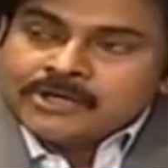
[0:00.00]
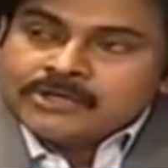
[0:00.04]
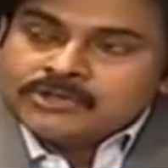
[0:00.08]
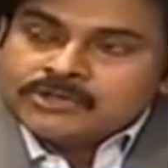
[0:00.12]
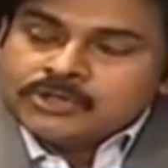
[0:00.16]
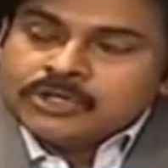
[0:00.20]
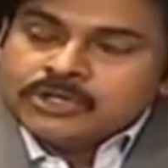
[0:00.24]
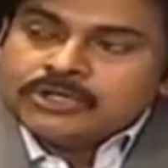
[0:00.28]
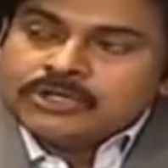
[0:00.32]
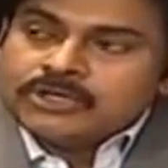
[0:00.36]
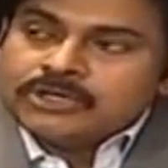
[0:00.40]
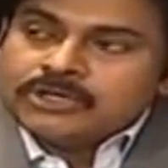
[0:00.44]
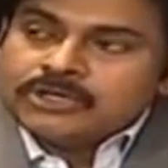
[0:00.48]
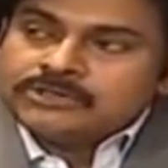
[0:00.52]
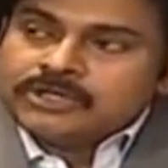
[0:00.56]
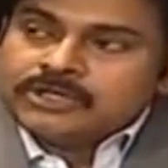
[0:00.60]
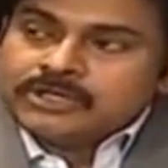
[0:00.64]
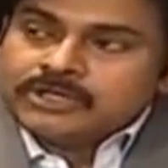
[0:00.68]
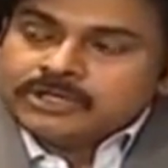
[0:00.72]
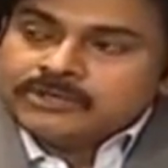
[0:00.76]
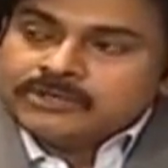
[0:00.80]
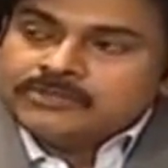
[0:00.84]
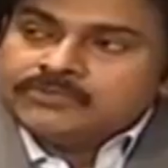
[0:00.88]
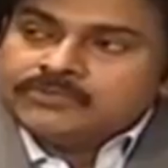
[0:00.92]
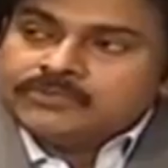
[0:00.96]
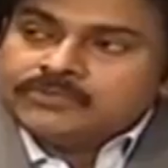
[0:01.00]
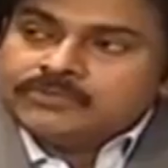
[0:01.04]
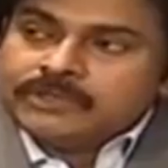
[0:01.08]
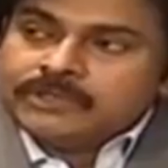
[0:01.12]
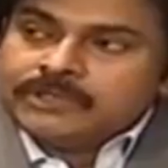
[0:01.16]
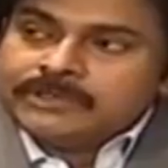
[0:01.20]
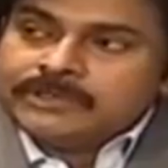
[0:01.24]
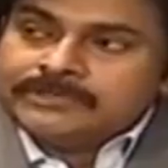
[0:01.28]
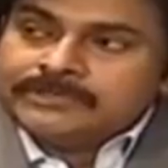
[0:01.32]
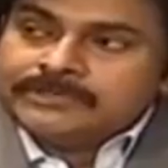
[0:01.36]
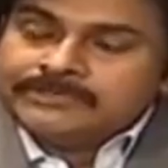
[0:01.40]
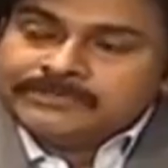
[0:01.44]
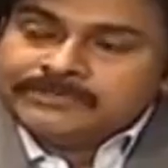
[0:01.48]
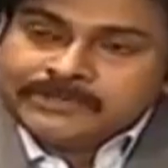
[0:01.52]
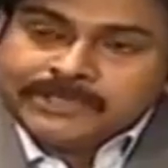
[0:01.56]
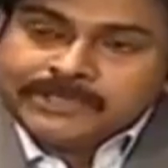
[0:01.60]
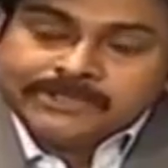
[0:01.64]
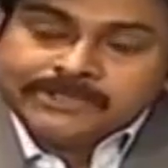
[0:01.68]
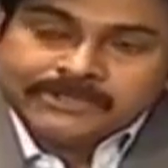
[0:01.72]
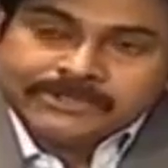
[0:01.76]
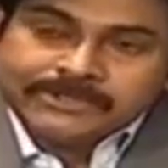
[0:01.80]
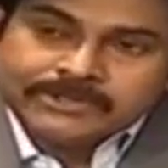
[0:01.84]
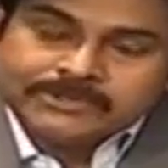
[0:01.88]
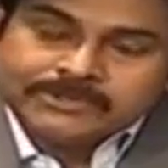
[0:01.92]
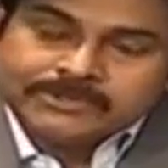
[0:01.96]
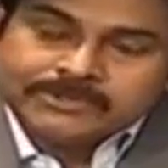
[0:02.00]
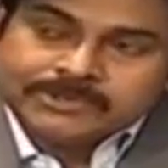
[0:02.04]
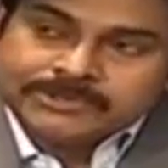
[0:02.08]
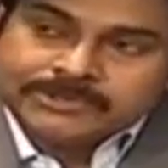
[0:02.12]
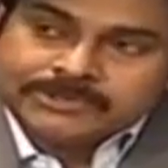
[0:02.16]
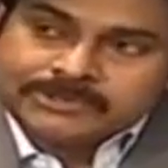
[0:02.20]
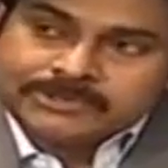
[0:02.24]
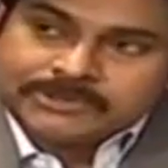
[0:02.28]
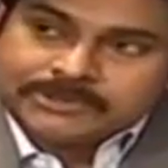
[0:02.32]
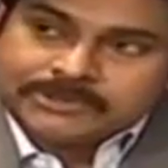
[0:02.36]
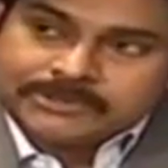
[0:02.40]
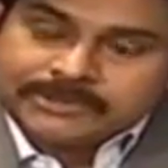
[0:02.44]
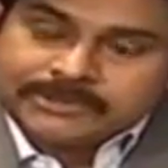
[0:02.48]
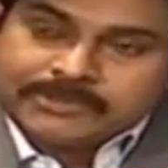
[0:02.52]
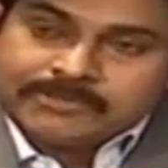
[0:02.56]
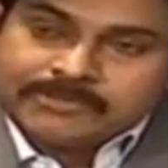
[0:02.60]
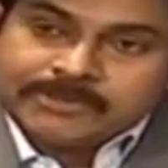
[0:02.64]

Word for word: So I thought of uh, taking his pistol.